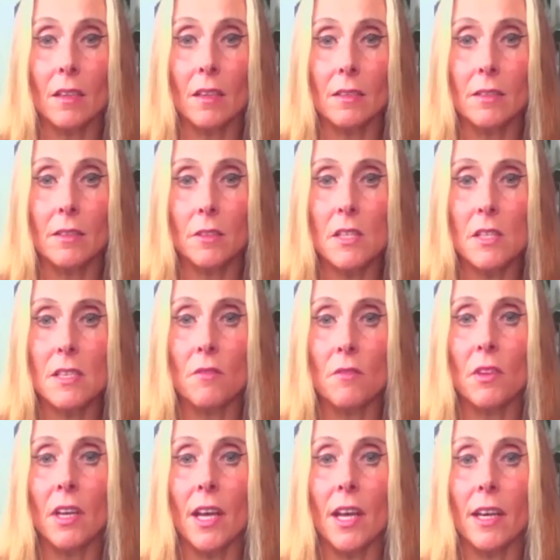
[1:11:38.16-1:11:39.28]
there is something
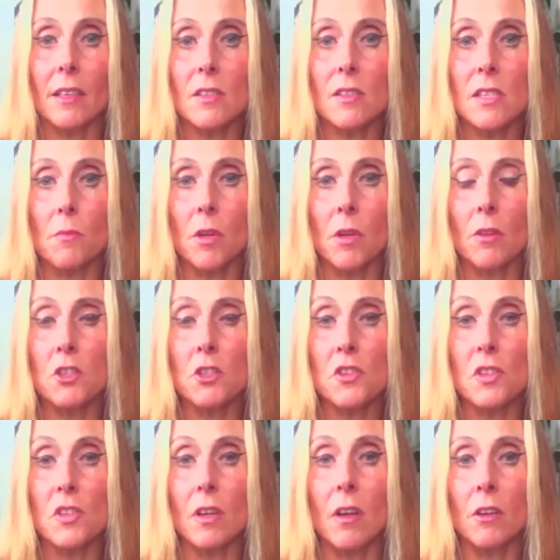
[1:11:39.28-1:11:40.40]
like subconscious
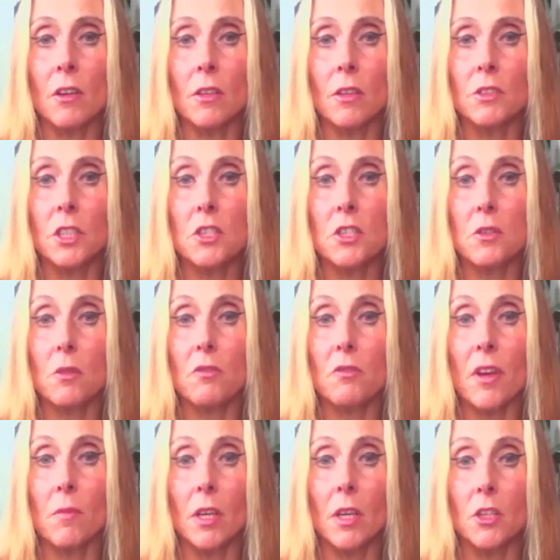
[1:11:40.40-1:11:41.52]
loyalty to your
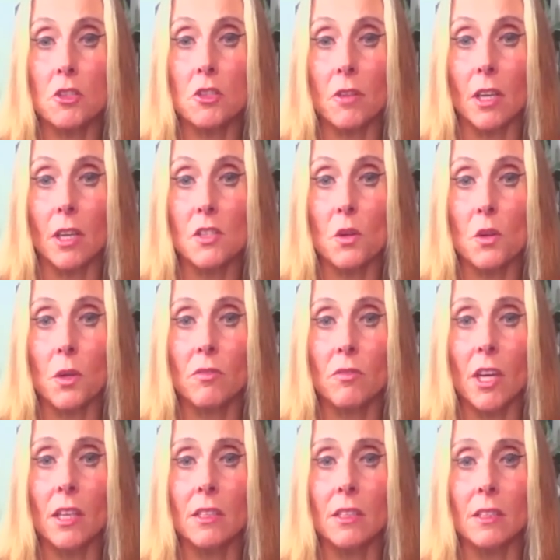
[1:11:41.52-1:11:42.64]
family tree. So if
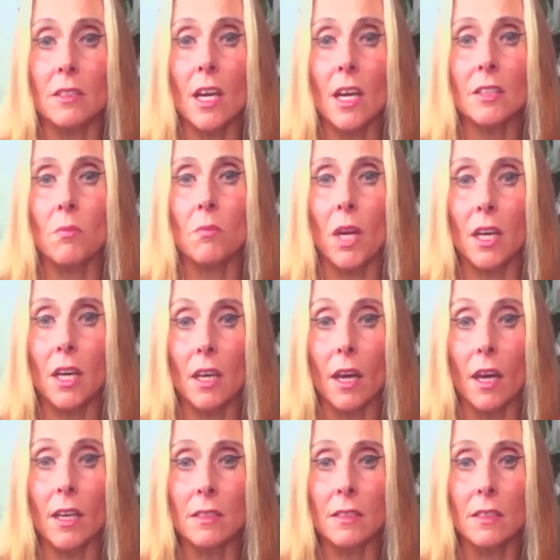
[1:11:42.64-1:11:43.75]
they did not make
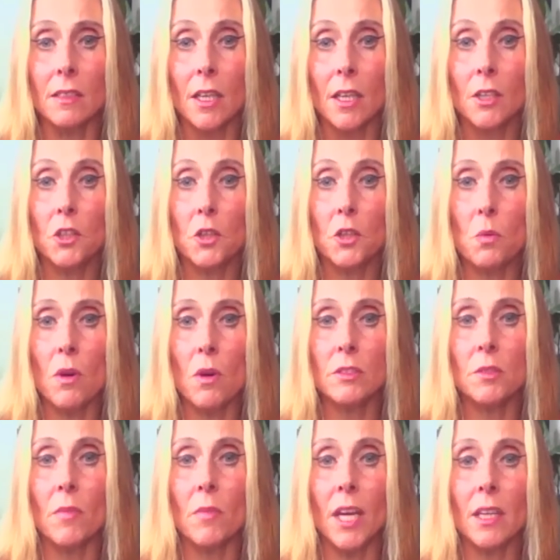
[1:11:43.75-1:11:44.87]
it, you
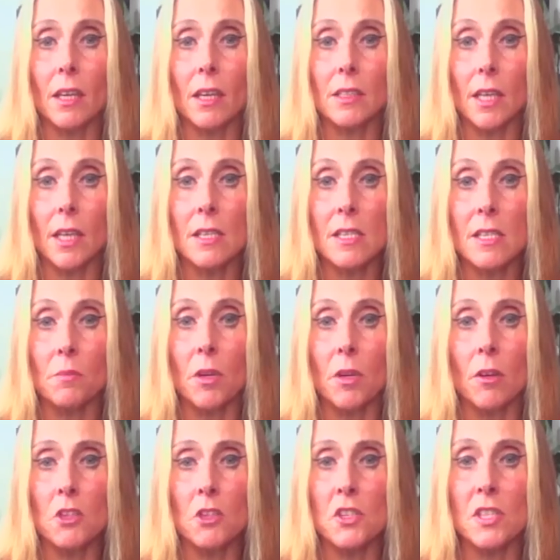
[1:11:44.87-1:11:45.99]
won't make it. And
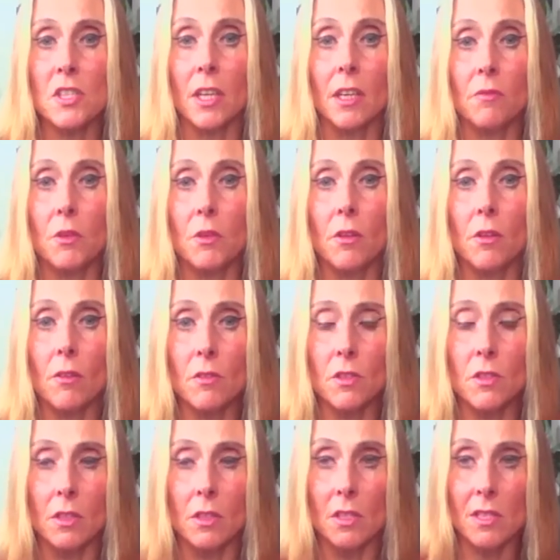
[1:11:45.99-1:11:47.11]
subconsciously, if you
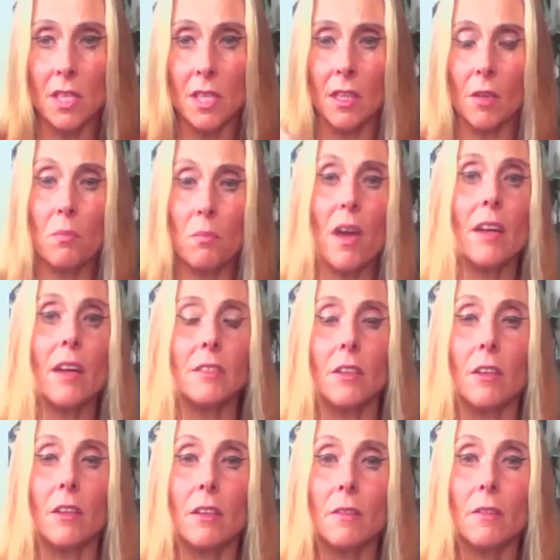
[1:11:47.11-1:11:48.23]
don't see the
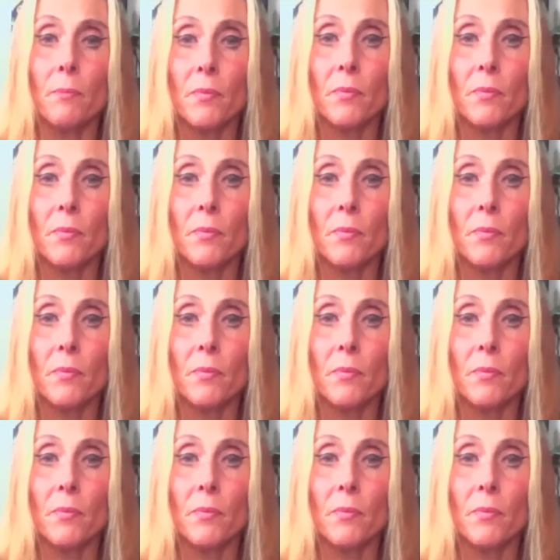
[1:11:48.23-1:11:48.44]
pattern,